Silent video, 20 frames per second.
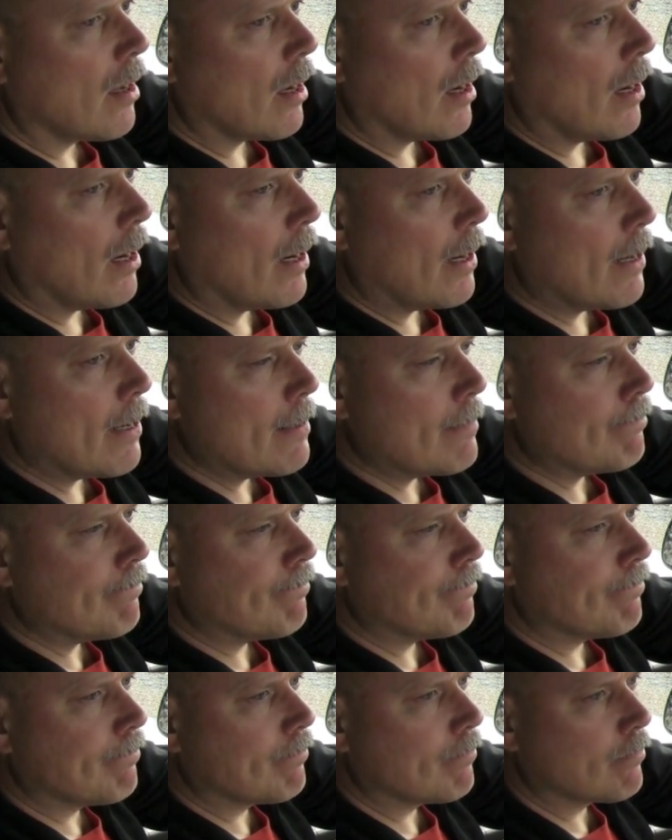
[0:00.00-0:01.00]

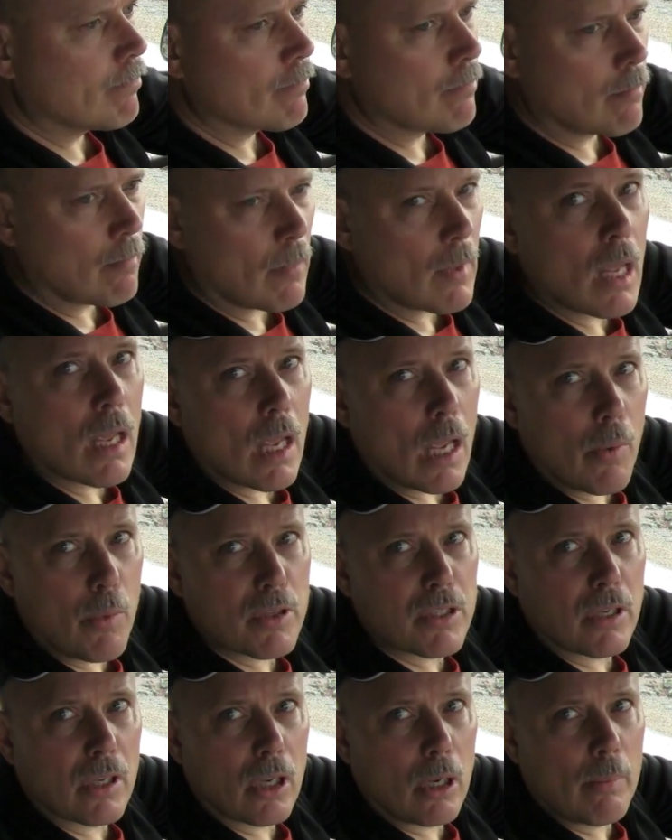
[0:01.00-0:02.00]
It
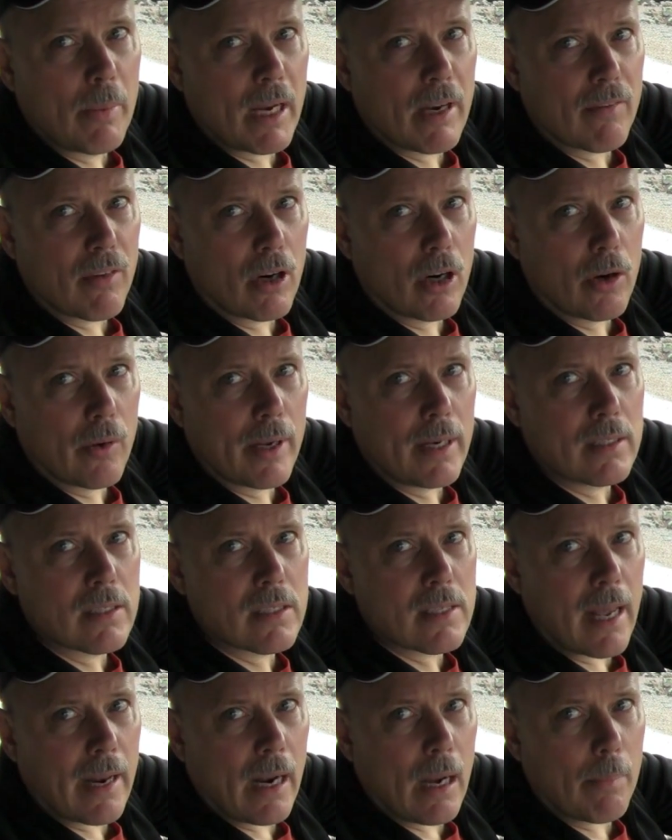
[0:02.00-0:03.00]
was a little bit of a hurried
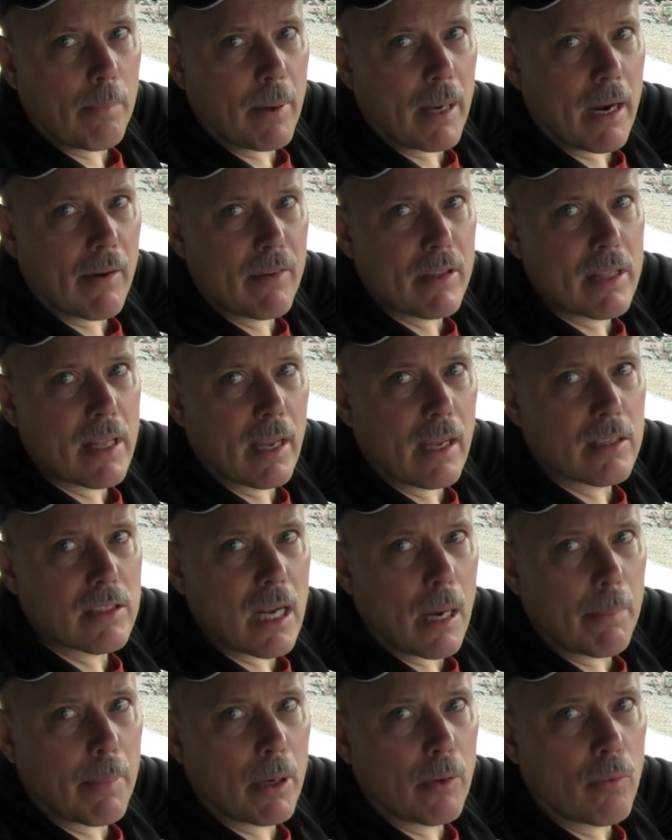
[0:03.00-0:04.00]
setup, but everything
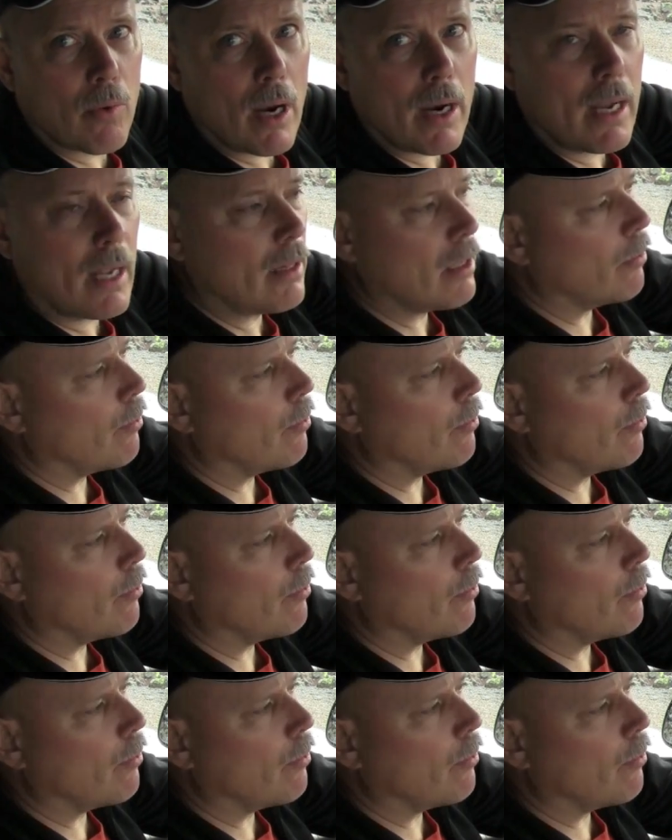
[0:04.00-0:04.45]
is up and running.